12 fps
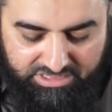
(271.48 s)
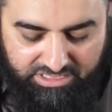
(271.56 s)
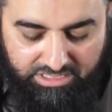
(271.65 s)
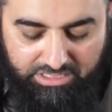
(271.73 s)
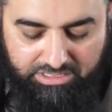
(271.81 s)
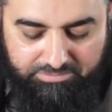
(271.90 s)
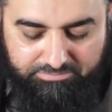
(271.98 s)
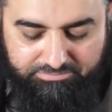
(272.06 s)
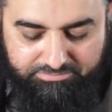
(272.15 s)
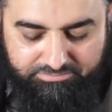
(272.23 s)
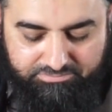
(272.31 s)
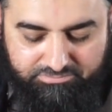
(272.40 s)

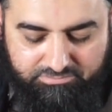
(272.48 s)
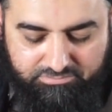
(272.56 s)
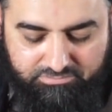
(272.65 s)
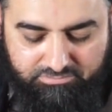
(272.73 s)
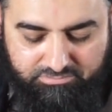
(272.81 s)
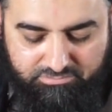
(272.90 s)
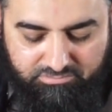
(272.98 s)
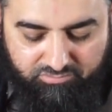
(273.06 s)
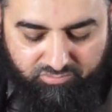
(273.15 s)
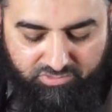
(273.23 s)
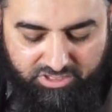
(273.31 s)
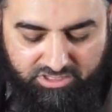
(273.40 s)
Um,
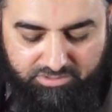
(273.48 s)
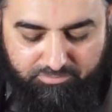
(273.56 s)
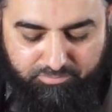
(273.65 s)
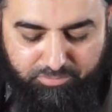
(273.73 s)
uh,